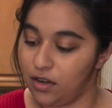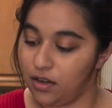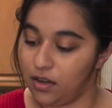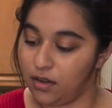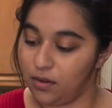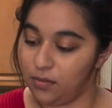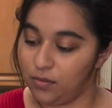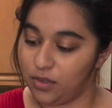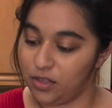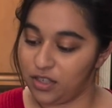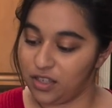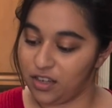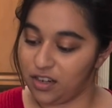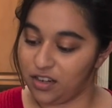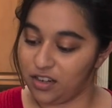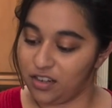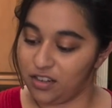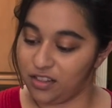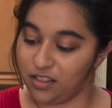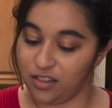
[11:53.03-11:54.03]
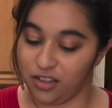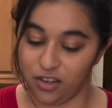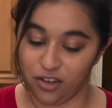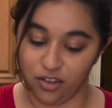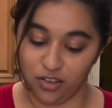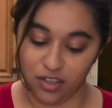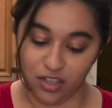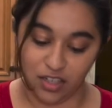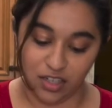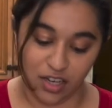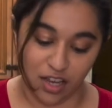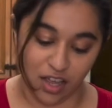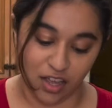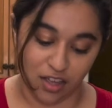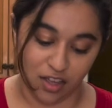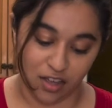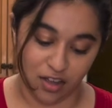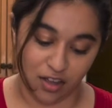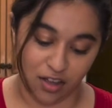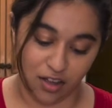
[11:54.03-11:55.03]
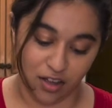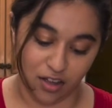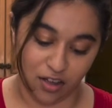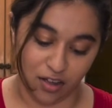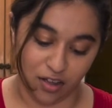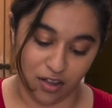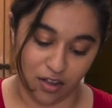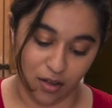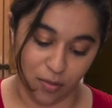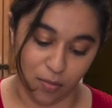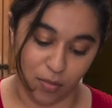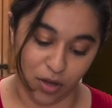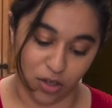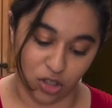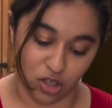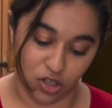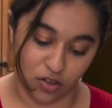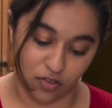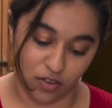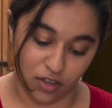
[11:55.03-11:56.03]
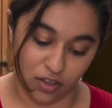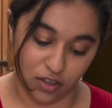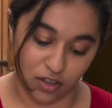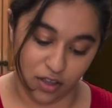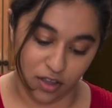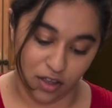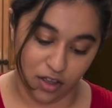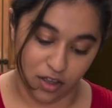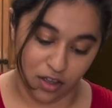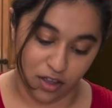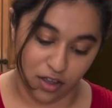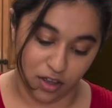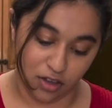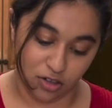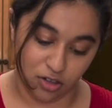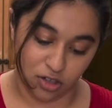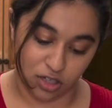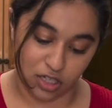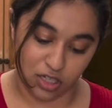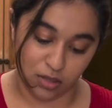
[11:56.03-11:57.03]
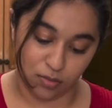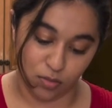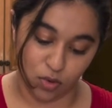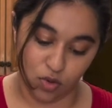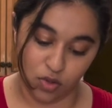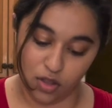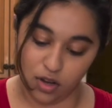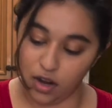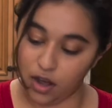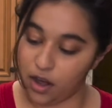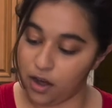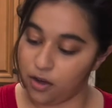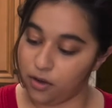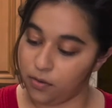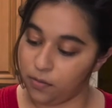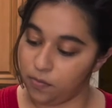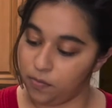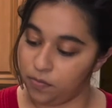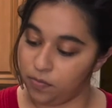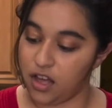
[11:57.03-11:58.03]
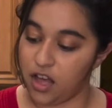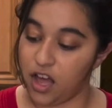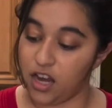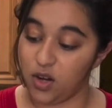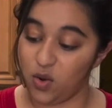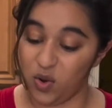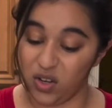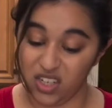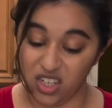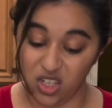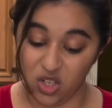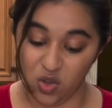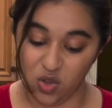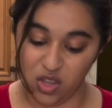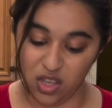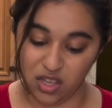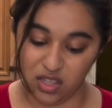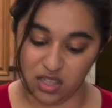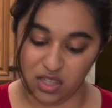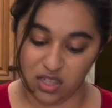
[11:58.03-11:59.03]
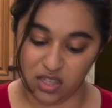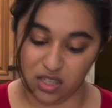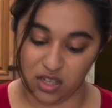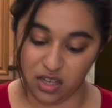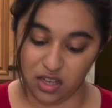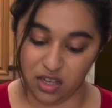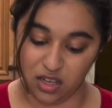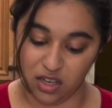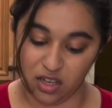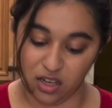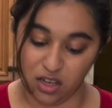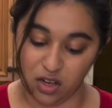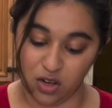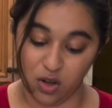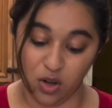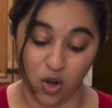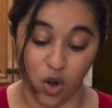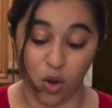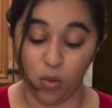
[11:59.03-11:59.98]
I'm just gonna literally take a bunch of it and just smooth it out. And you wanna do this no